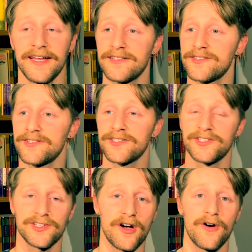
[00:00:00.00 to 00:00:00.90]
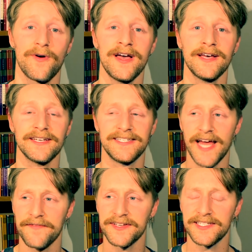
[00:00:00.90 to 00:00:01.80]
It's just so
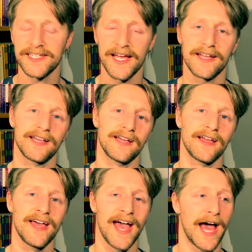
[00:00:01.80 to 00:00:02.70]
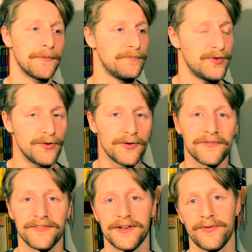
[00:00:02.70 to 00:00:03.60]
devastating and
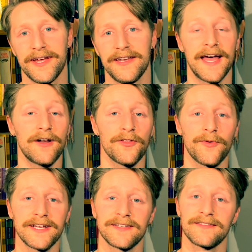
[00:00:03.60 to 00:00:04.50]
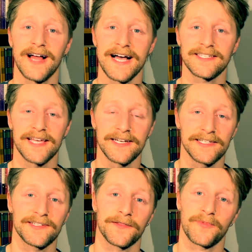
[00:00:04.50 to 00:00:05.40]
beautifully written, and all the way to the last
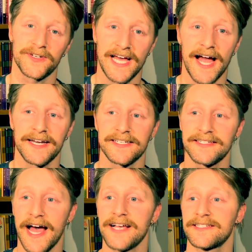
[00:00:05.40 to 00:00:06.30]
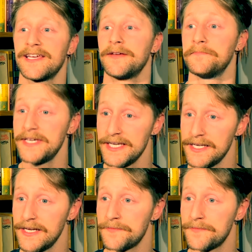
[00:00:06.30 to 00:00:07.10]
sentence of the protagonist asking, Me,